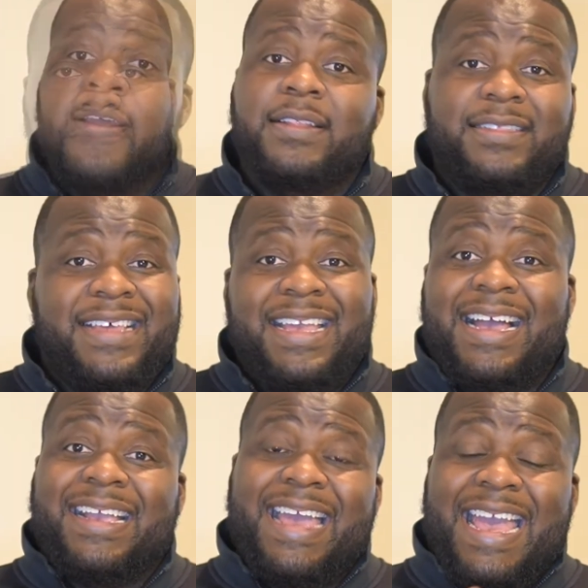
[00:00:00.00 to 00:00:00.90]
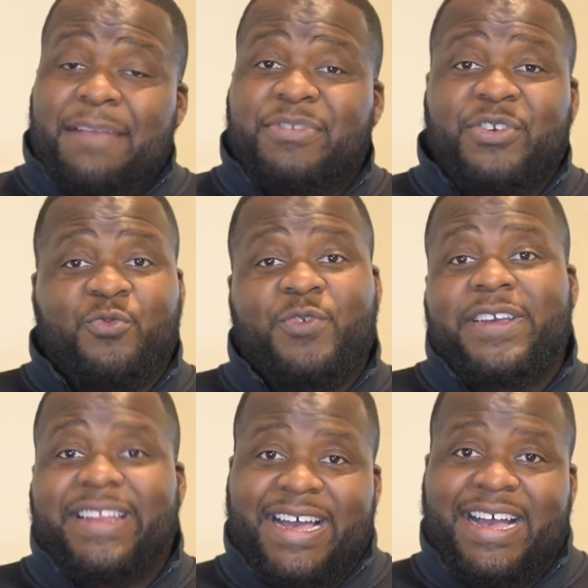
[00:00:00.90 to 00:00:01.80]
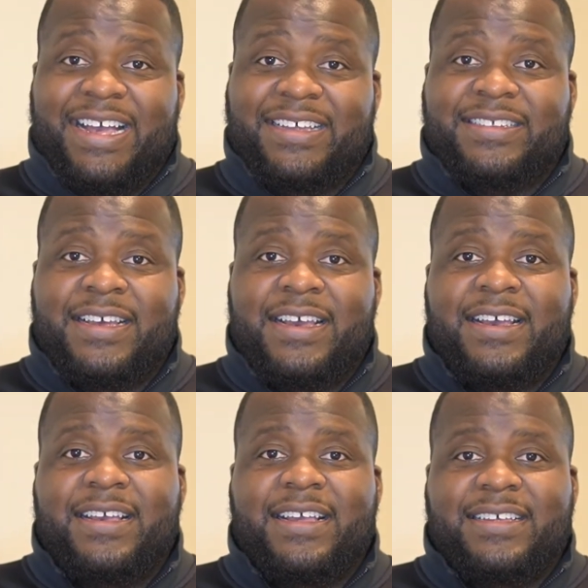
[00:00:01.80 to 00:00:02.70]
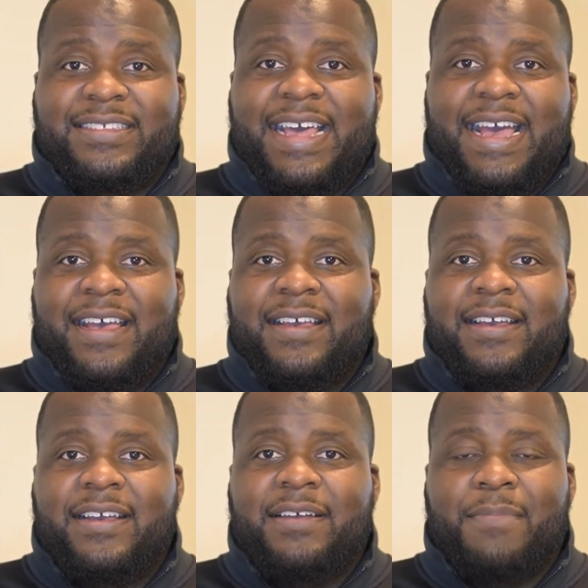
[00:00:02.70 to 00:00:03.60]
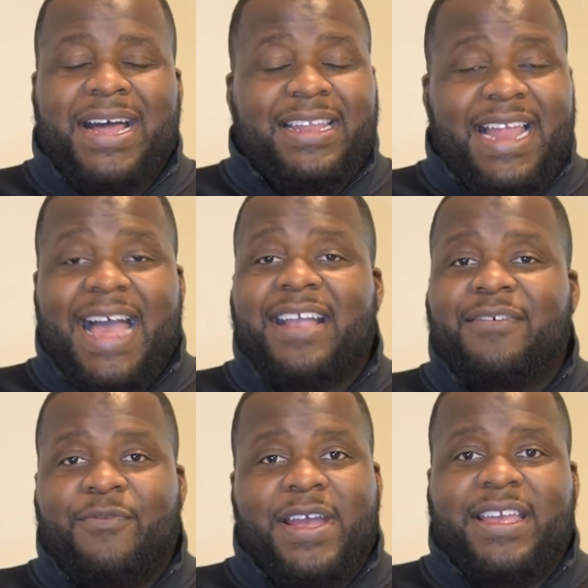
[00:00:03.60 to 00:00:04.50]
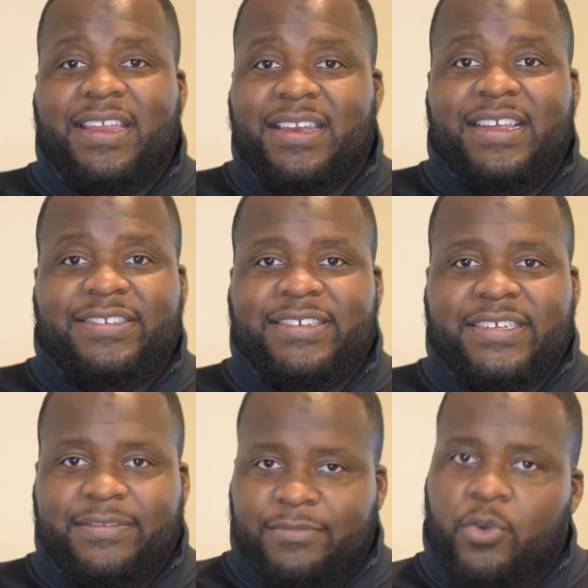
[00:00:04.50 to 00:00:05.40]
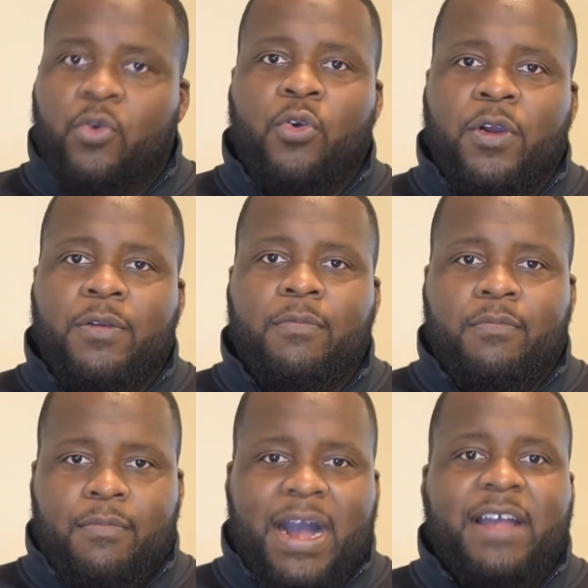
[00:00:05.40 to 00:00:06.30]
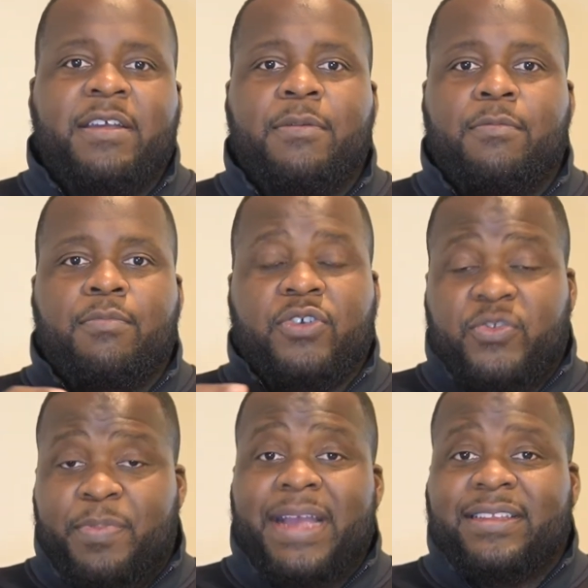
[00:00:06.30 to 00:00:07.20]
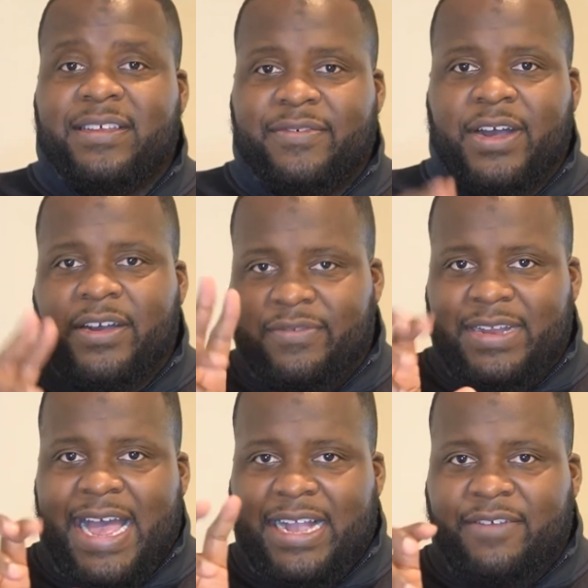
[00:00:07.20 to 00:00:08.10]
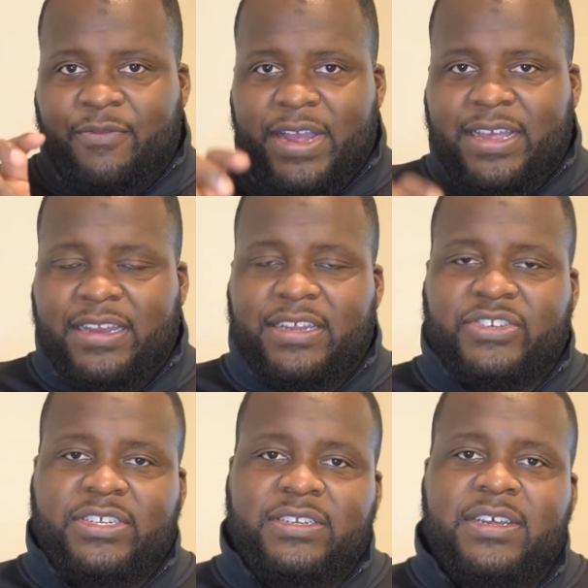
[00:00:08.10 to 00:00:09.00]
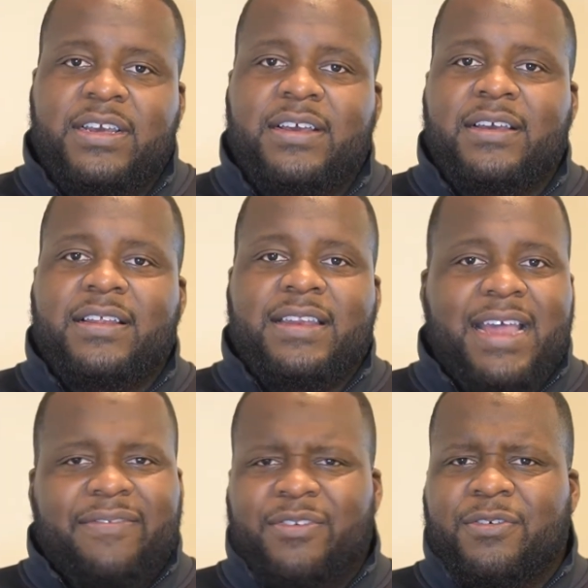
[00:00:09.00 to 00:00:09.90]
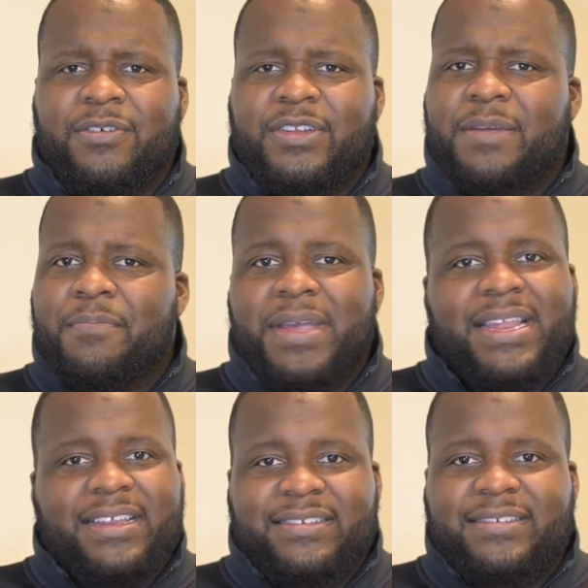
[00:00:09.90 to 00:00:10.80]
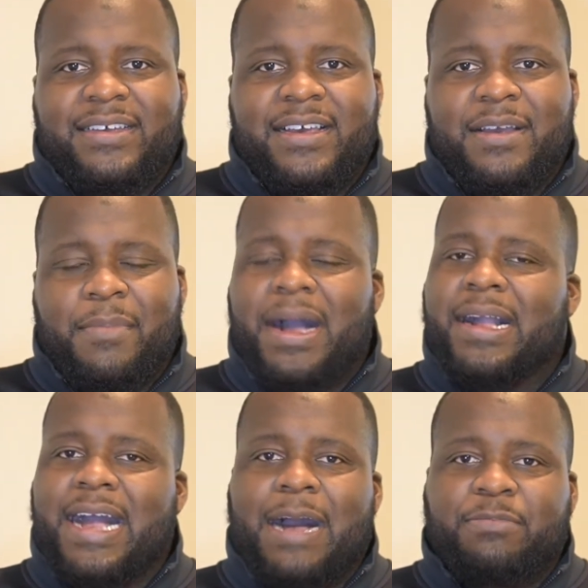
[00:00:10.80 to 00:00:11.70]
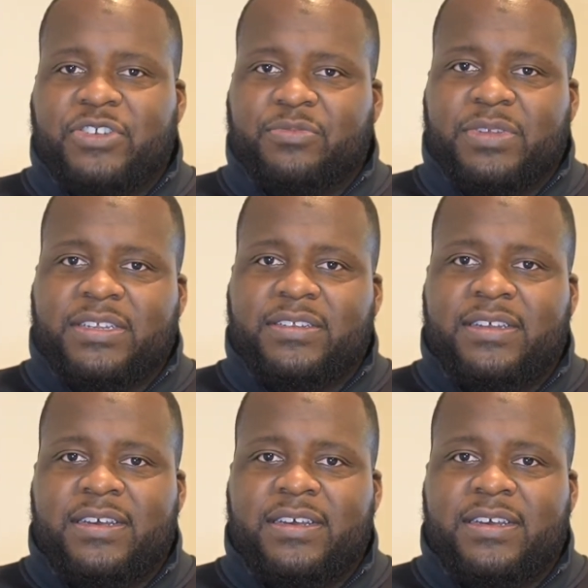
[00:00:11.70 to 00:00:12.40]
The thing I came to realize is that my lack of recognition, or my perspective of lack of recognition, never diminished my accomplishments.